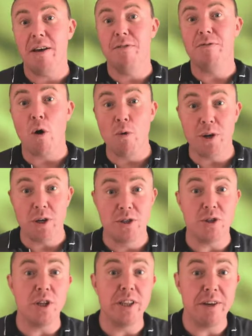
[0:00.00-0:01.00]
and
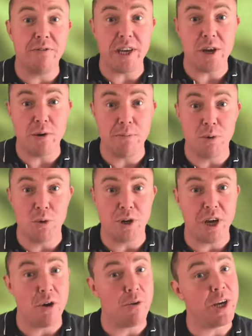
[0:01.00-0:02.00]
foreigners that live here in
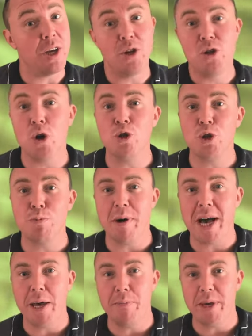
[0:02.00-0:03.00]
Bulgaria. Not just
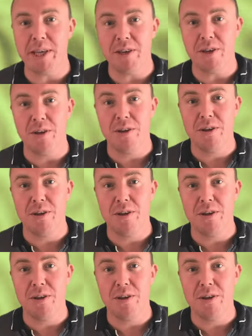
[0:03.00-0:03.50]
my opinion.